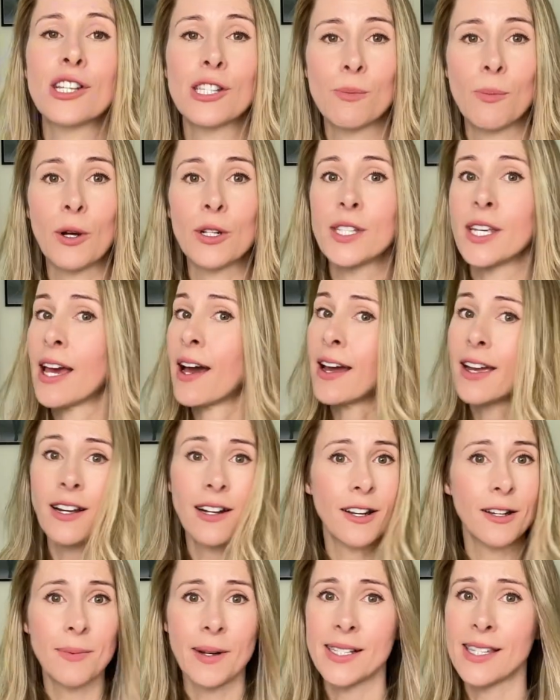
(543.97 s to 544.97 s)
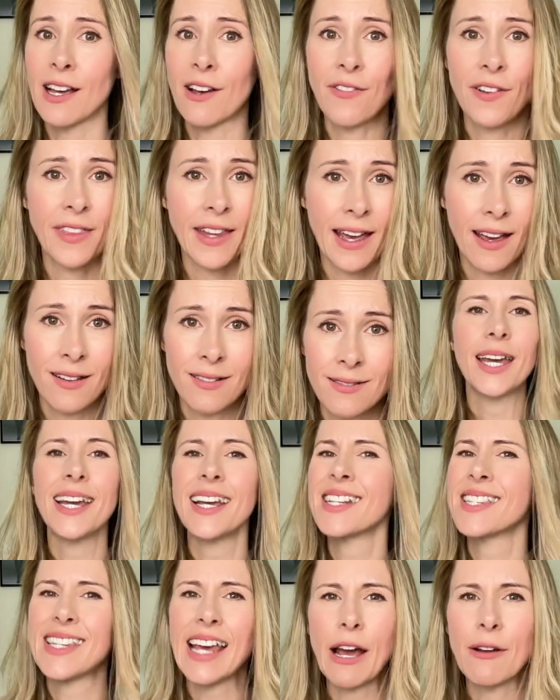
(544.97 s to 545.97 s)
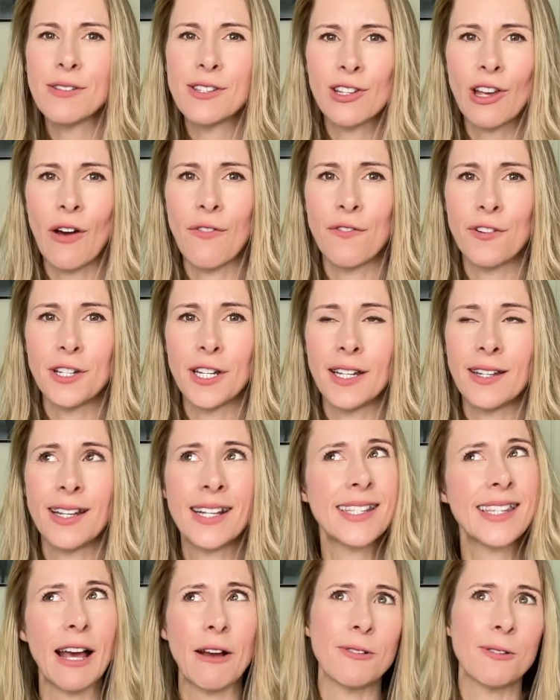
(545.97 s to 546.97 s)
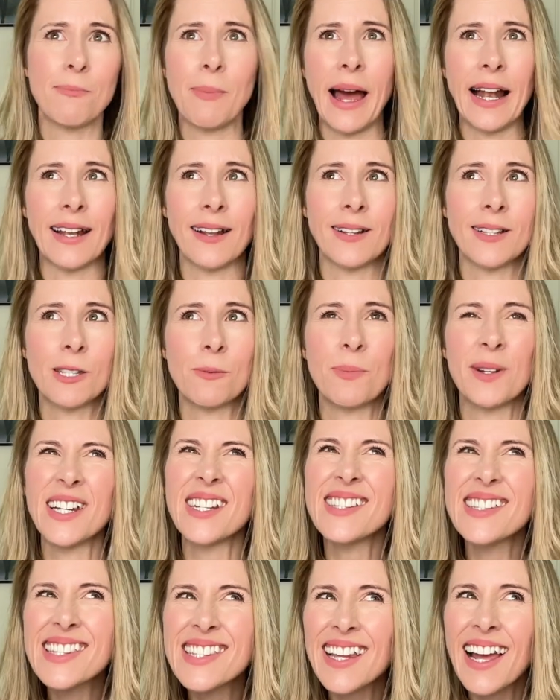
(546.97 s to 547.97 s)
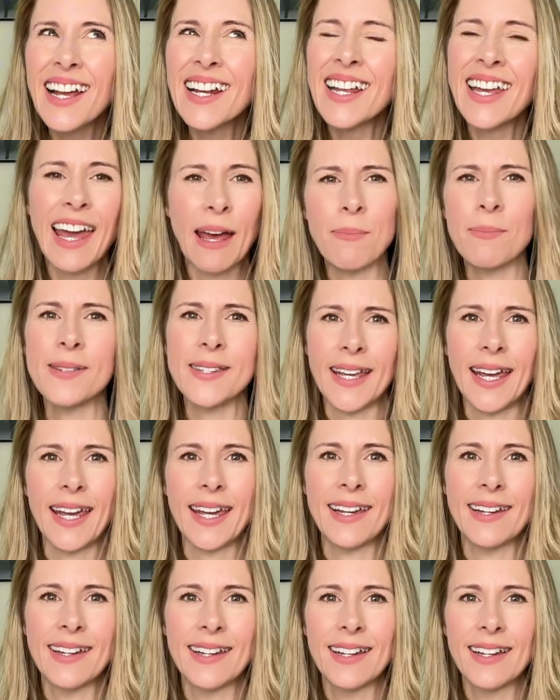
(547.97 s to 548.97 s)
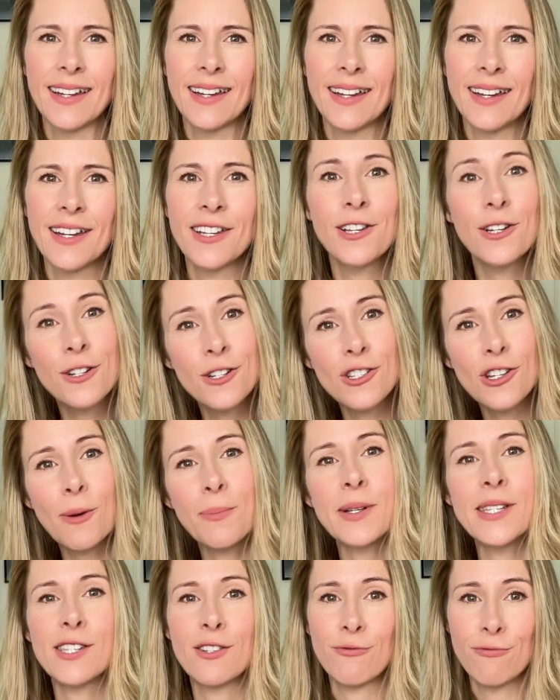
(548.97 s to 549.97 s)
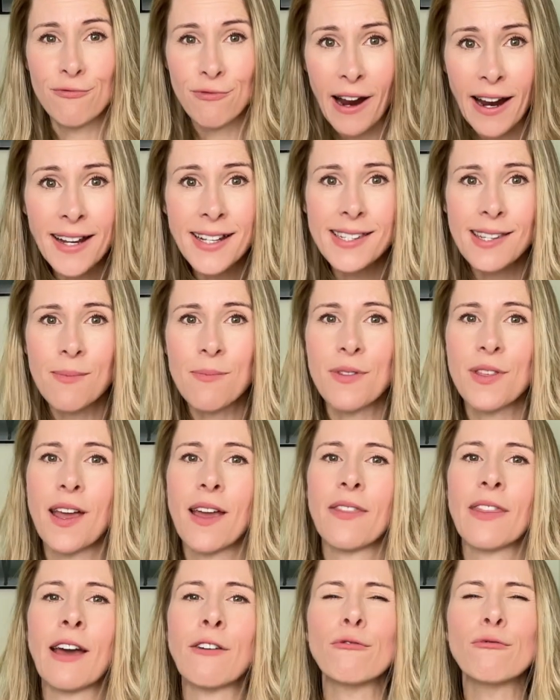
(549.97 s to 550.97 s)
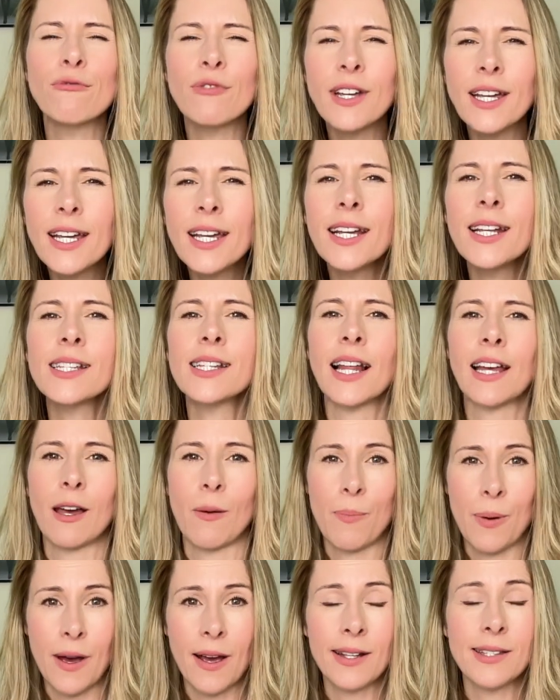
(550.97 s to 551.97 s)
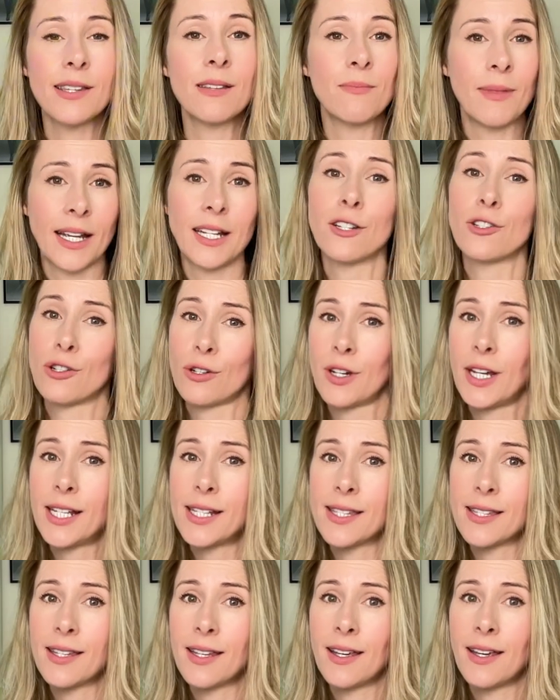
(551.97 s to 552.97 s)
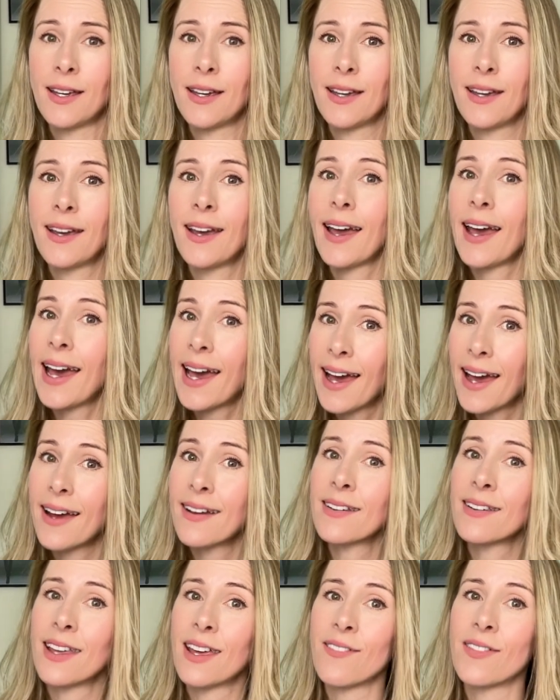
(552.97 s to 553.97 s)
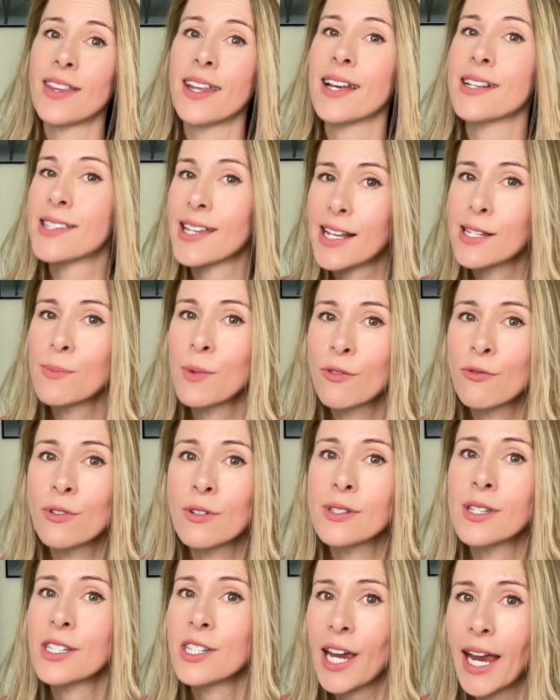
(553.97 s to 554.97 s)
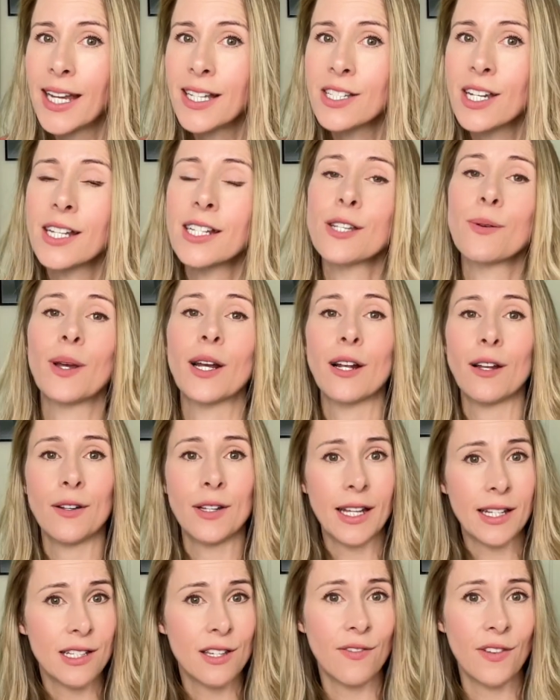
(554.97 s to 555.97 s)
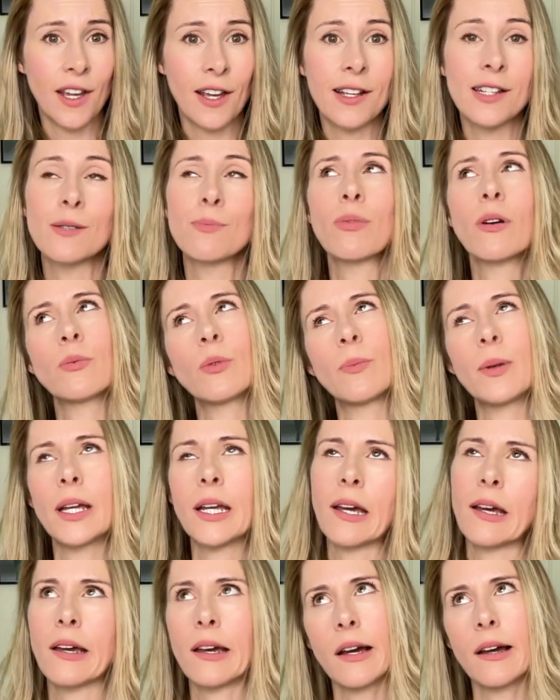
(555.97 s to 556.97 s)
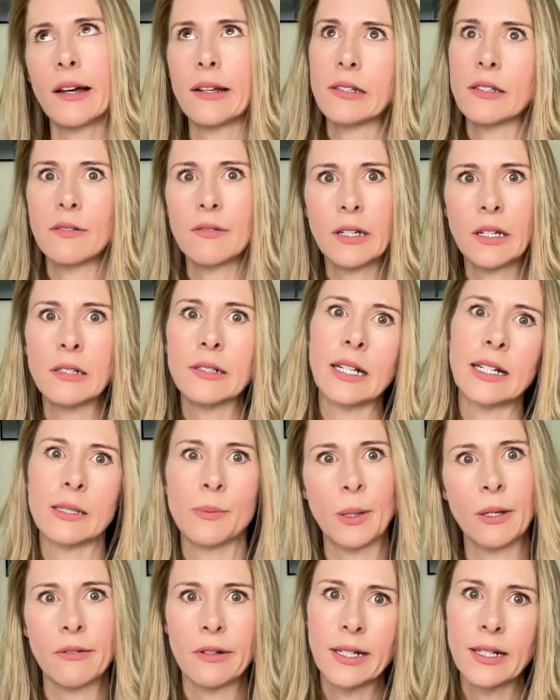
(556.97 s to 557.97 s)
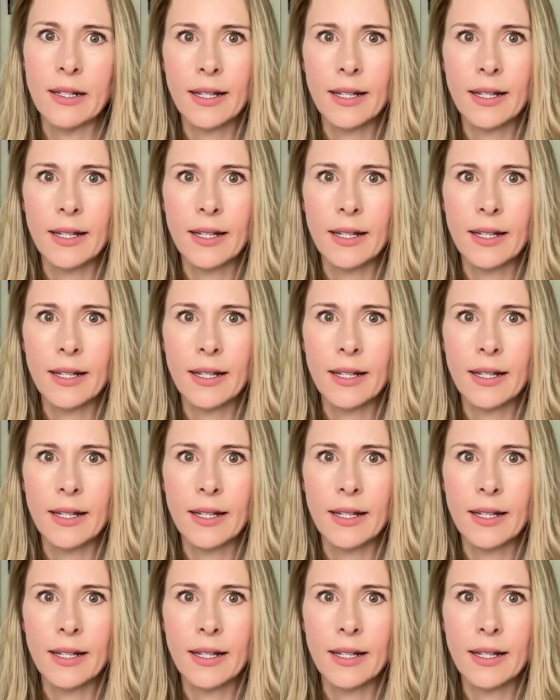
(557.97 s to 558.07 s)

spot it. I include myself in that. It sounds confident, it sounds balanced, but it's slightly empty. Your job is to write something that reads like a person made a choice. And given that assessment rules are changing to include interviews, probably AI interviews, let's be real